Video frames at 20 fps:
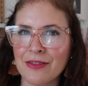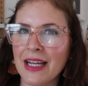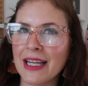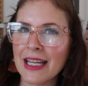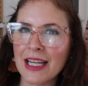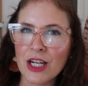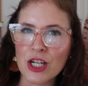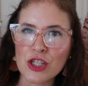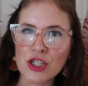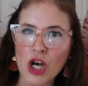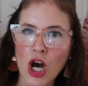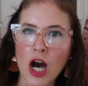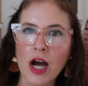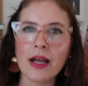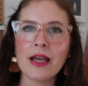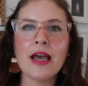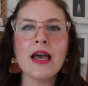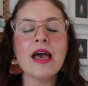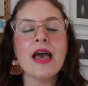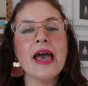I cannot
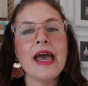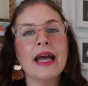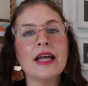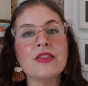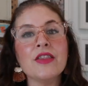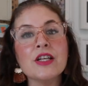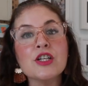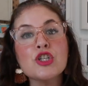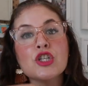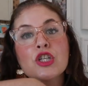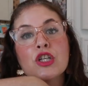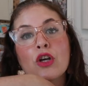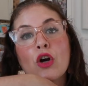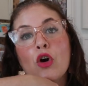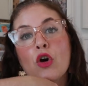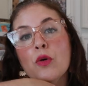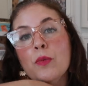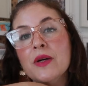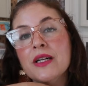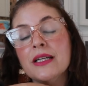talk. And then she
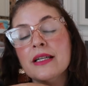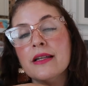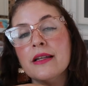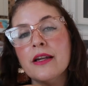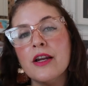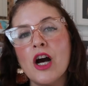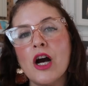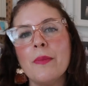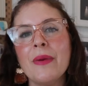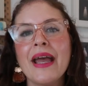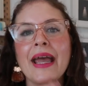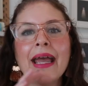opened it up